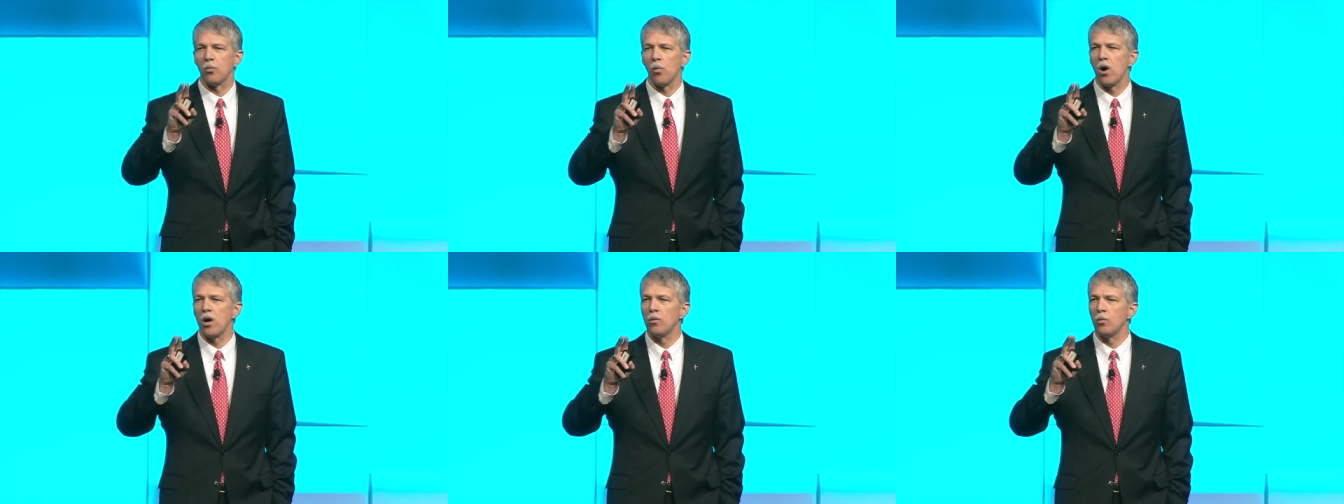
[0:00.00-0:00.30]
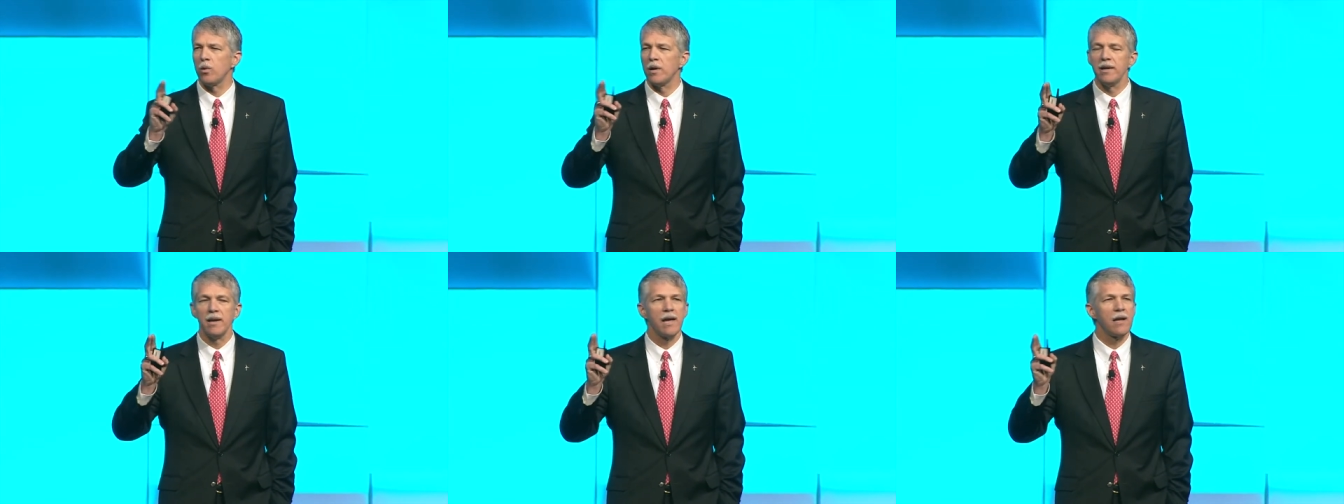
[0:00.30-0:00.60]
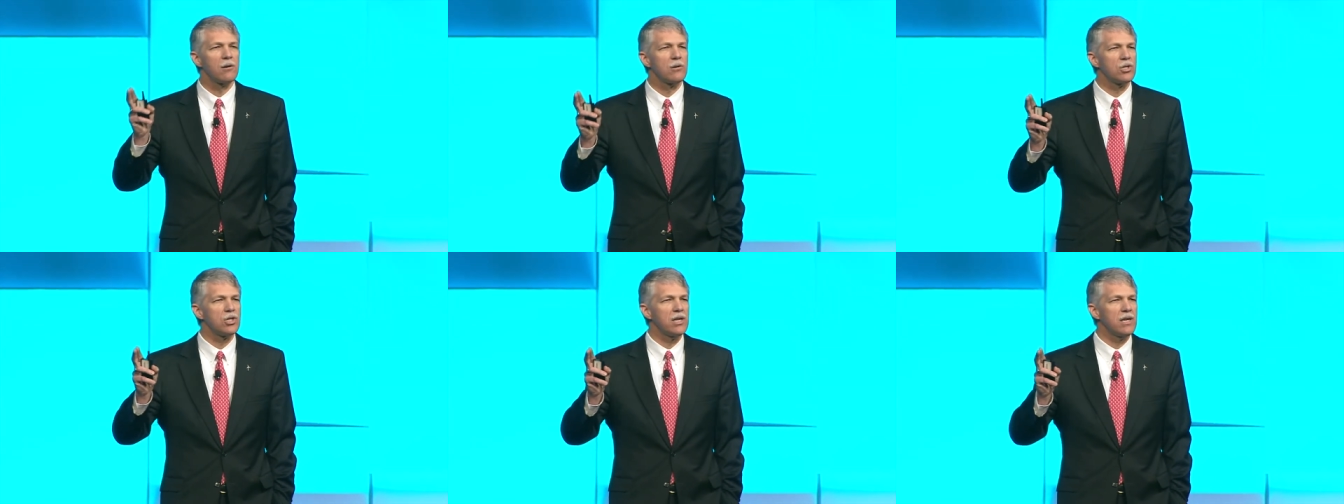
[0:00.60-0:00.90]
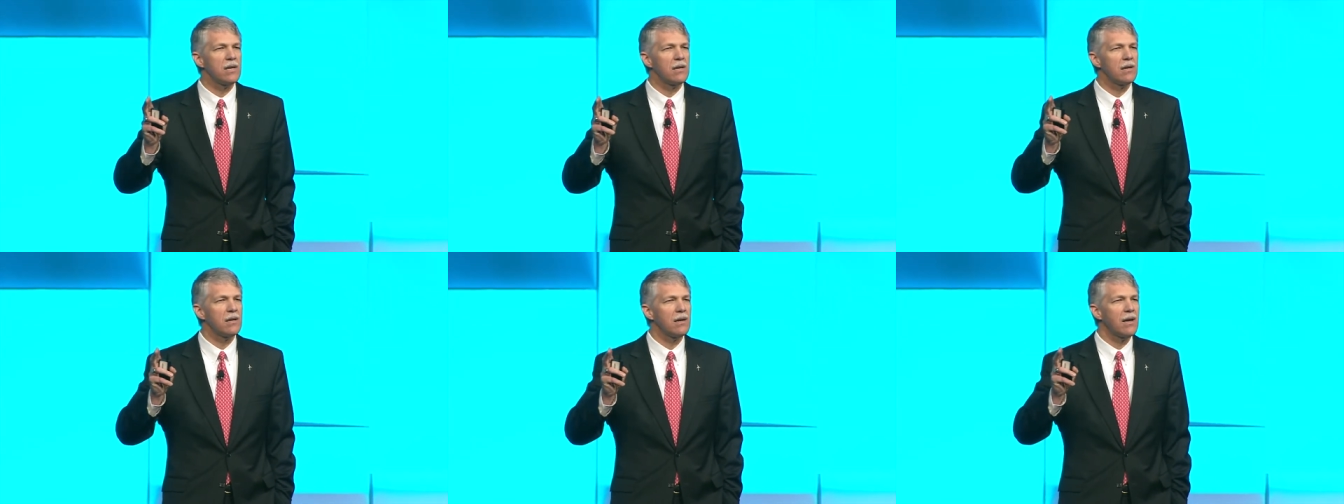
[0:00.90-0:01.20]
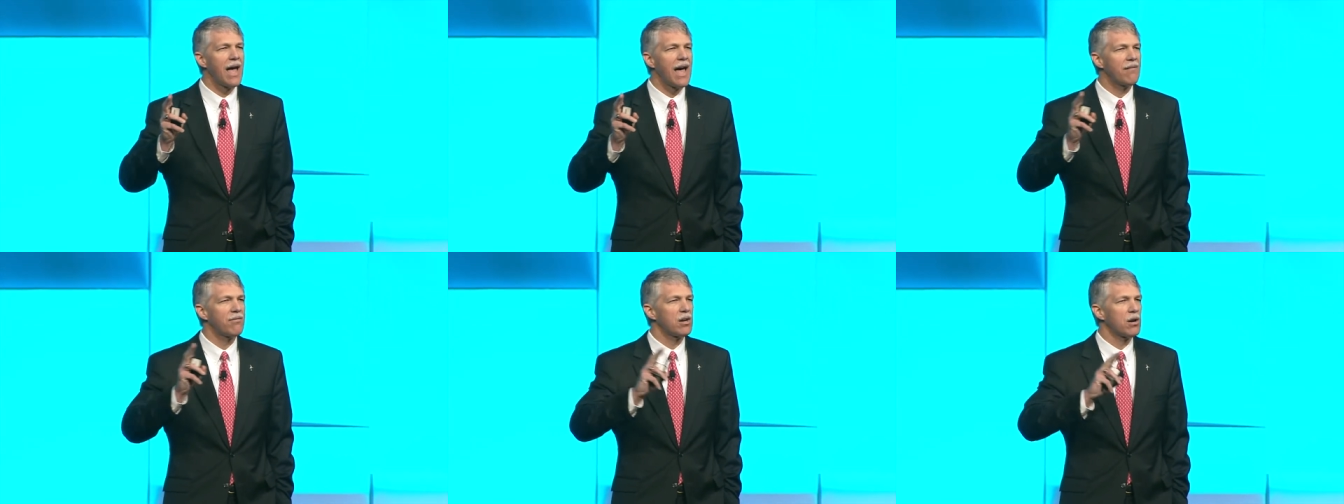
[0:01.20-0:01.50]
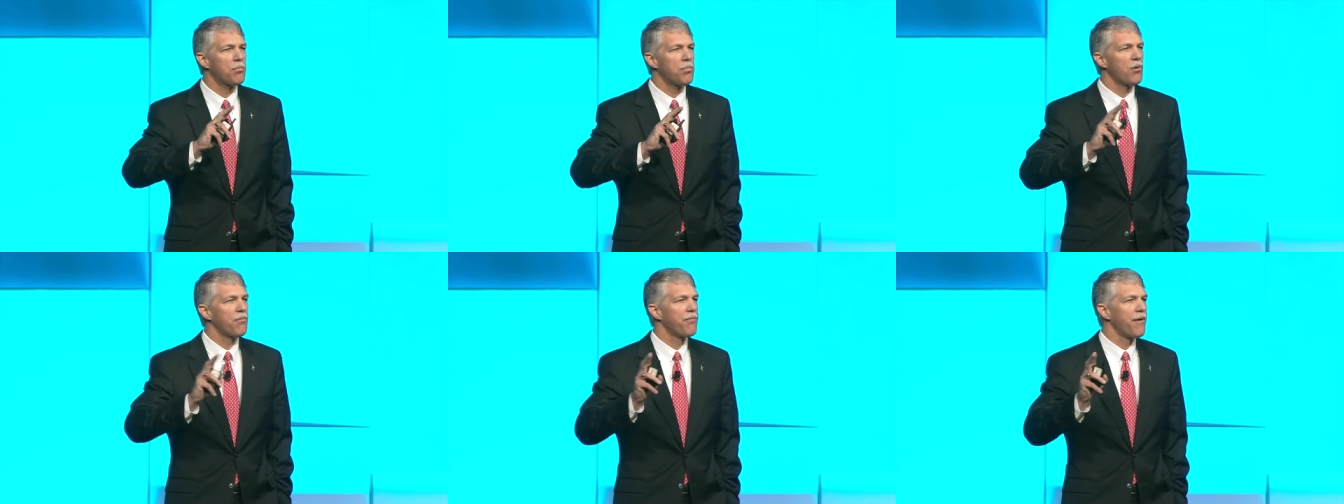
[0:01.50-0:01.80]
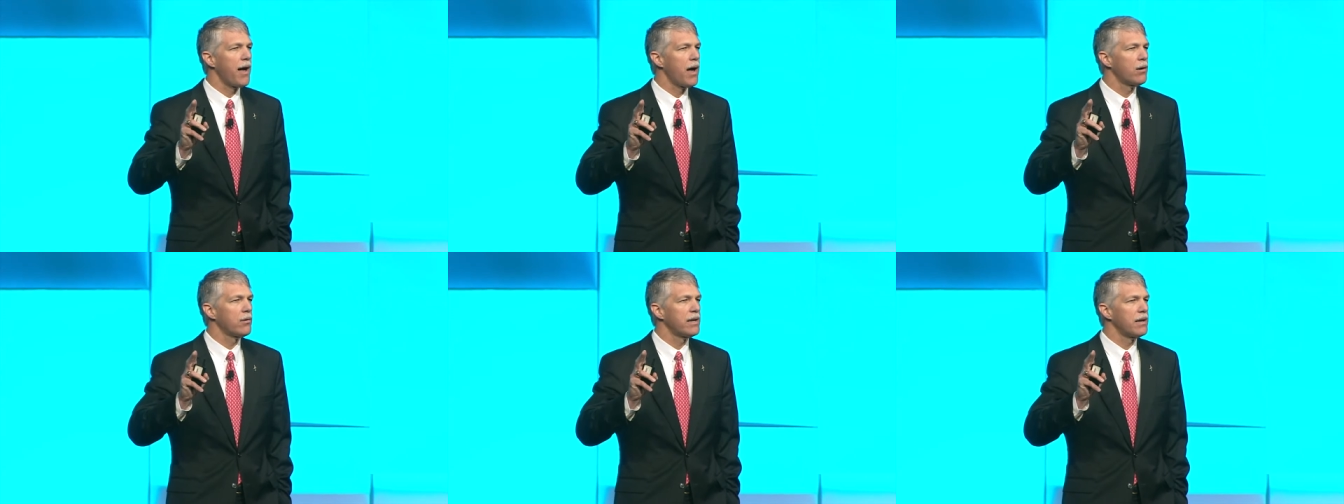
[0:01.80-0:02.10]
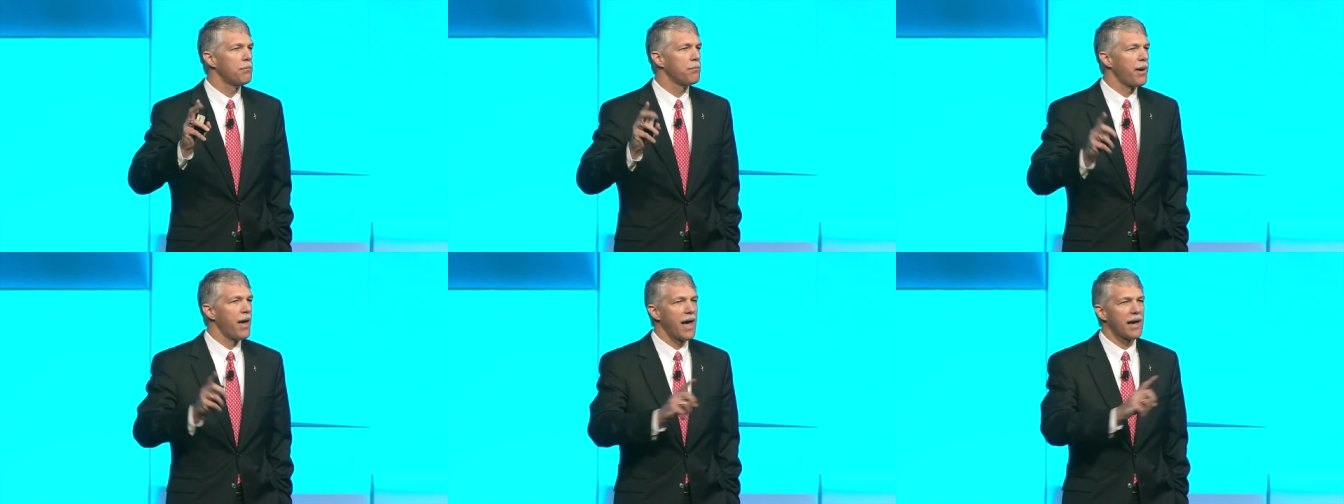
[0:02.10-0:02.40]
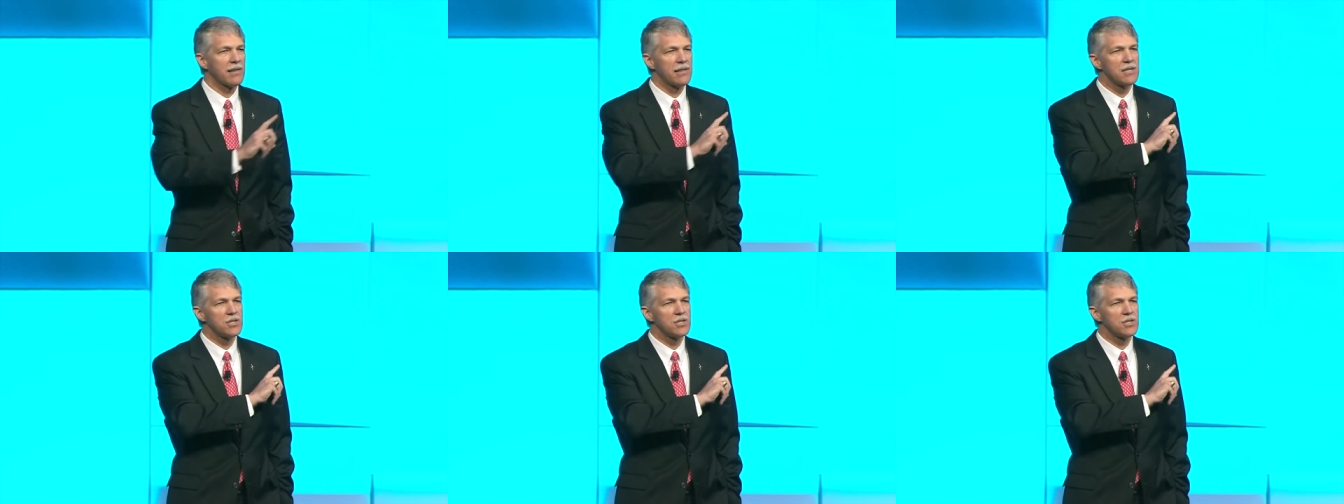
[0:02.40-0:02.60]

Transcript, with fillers: One, wind energy having a profound impact.